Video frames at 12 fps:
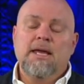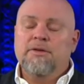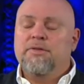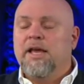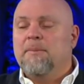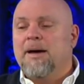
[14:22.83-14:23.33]

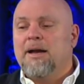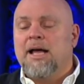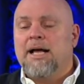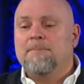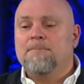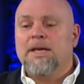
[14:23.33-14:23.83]
You think about
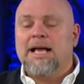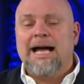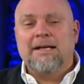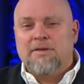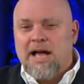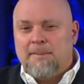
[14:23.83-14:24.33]
um, the
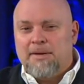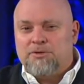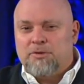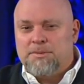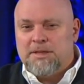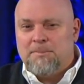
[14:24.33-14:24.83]
kind of comic
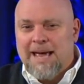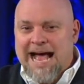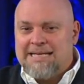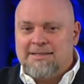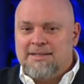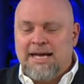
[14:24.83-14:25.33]
strips that
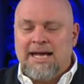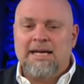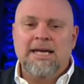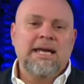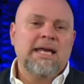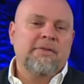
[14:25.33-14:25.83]
pass
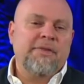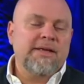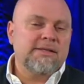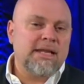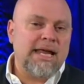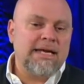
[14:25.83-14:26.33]
today,
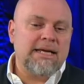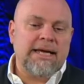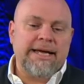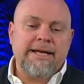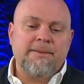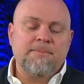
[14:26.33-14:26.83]
things like
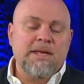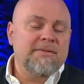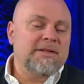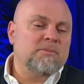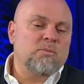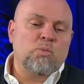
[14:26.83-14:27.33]
uh,
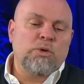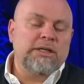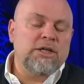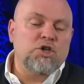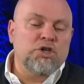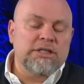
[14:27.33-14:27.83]
even
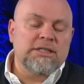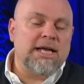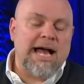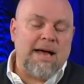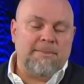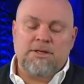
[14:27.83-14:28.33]
really good
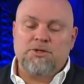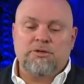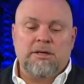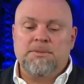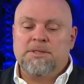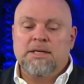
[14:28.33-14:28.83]
comic
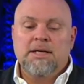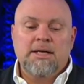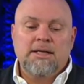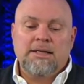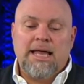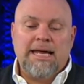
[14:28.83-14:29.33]
strips,
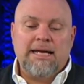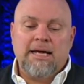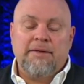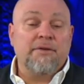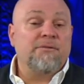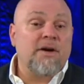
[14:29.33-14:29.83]
like
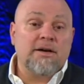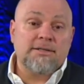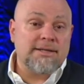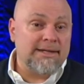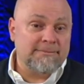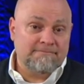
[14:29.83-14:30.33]
uh, The Far
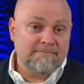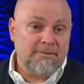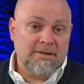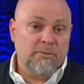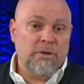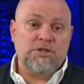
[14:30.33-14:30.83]
Side
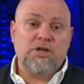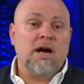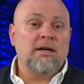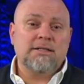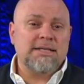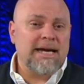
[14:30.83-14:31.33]
which
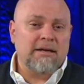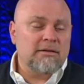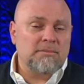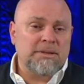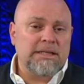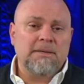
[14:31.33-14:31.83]
aren't
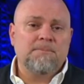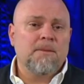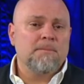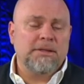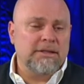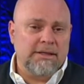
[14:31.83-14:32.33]
terribly
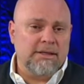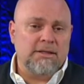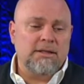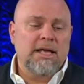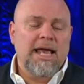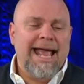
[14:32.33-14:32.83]

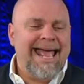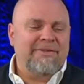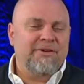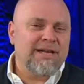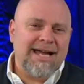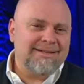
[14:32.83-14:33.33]
political and
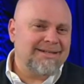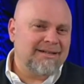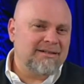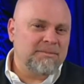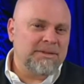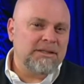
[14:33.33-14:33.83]
they're not
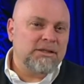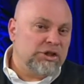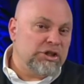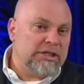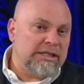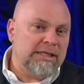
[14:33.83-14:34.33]
terribly
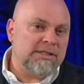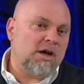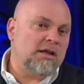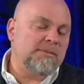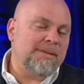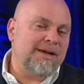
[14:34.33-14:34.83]
learned. It's
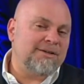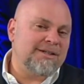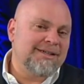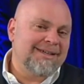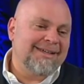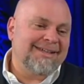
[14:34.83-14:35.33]
all about
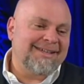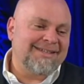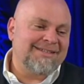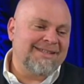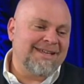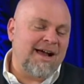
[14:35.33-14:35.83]

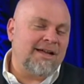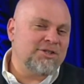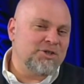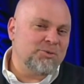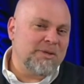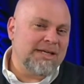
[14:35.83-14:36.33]
uh, the
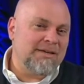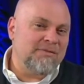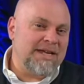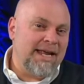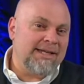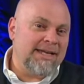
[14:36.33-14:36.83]
ennui of
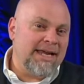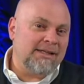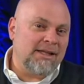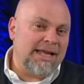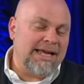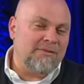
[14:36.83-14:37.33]
day to day
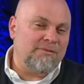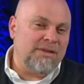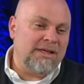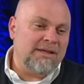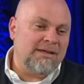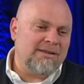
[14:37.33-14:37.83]
life,
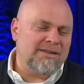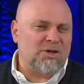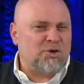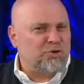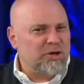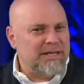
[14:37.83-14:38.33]
the, the
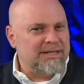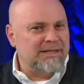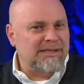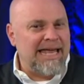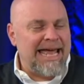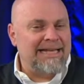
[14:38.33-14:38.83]
crooked
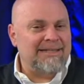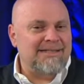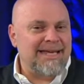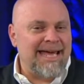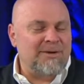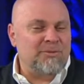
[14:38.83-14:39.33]
glance
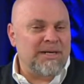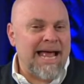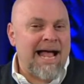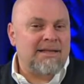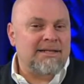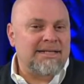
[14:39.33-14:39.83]
at
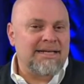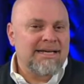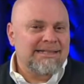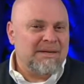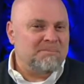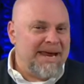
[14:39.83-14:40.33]
reality
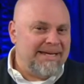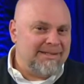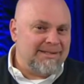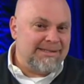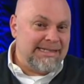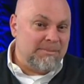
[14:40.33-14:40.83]
that makes
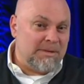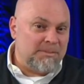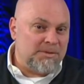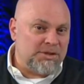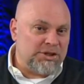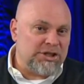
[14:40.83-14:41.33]
it seem
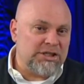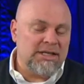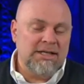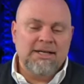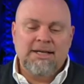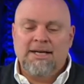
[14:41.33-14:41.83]
absurd.
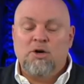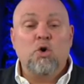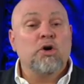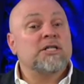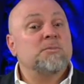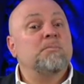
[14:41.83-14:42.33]
Uh,
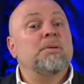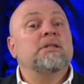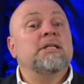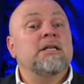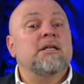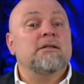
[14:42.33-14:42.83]
or it's
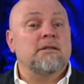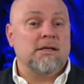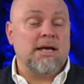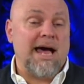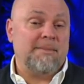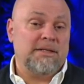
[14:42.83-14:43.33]
political
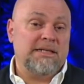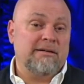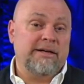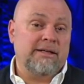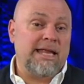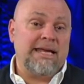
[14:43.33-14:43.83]

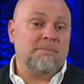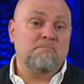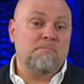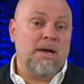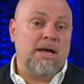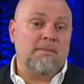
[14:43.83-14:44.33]
commentary, like
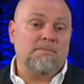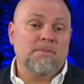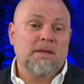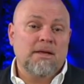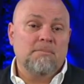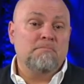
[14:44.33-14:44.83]
um,
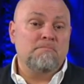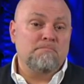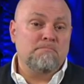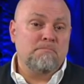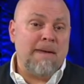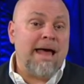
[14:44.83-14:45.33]

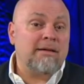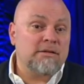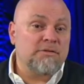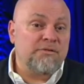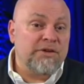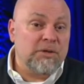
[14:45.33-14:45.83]

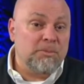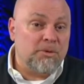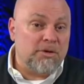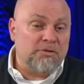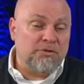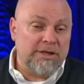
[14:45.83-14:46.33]
Mallard
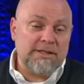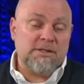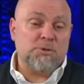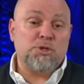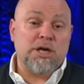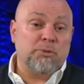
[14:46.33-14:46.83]
Fillmore, for
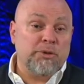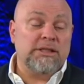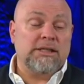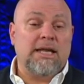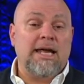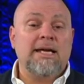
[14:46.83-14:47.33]
instance, which I
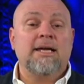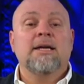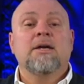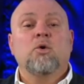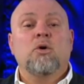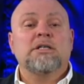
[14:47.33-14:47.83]
really like,
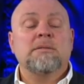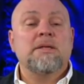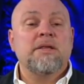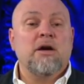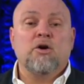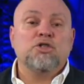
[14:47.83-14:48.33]
or some
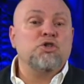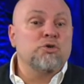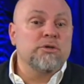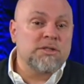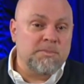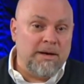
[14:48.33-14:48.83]
of the, or
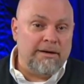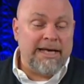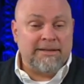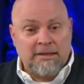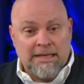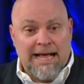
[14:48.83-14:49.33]
Doonesbury
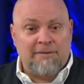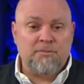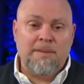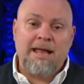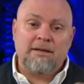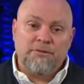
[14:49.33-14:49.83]
on the left,
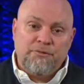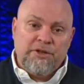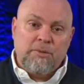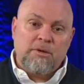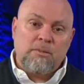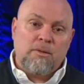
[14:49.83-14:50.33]
Mallard
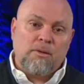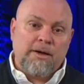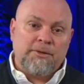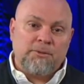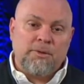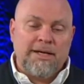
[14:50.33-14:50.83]
Fillmore more
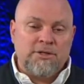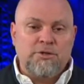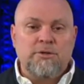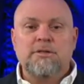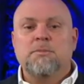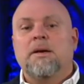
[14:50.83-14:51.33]
on the right,
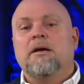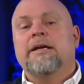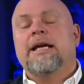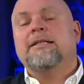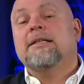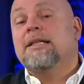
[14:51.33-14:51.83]

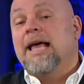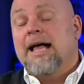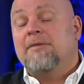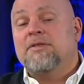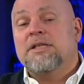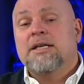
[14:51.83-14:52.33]
Doonesbury on the
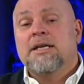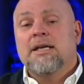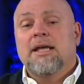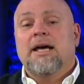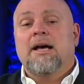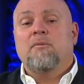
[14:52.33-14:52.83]
left.
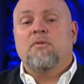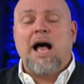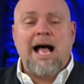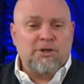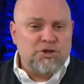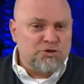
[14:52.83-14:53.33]
Uh,
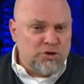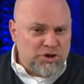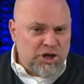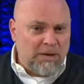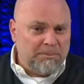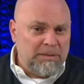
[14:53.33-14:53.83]

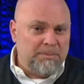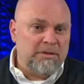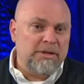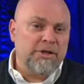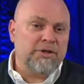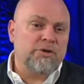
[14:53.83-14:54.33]
sharply
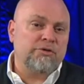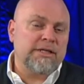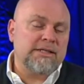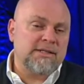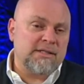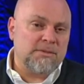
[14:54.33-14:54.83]
political
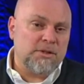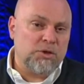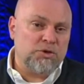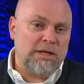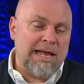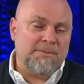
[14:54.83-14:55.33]
criticism,
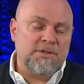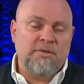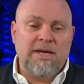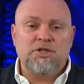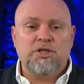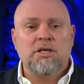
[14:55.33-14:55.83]
social
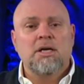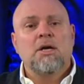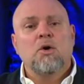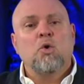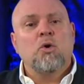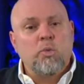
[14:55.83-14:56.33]
observation,
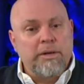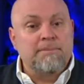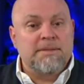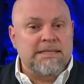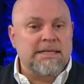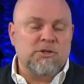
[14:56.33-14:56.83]
or
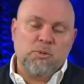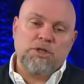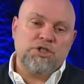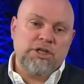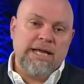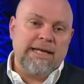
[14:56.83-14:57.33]
whimsy is
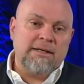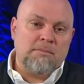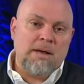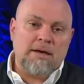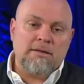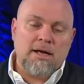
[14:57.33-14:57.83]
what you get in
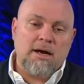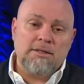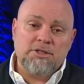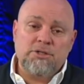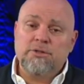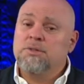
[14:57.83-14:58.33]
modern
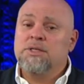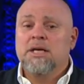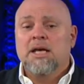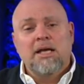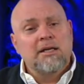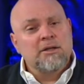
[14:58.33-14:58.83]
cartoons.
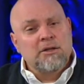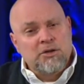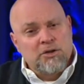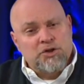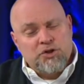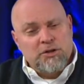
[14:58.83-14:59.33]

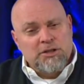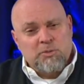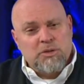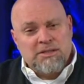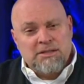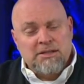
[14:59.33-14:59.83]
Schulz
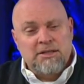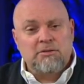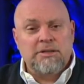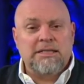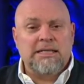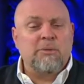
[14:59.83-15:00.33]
was literate.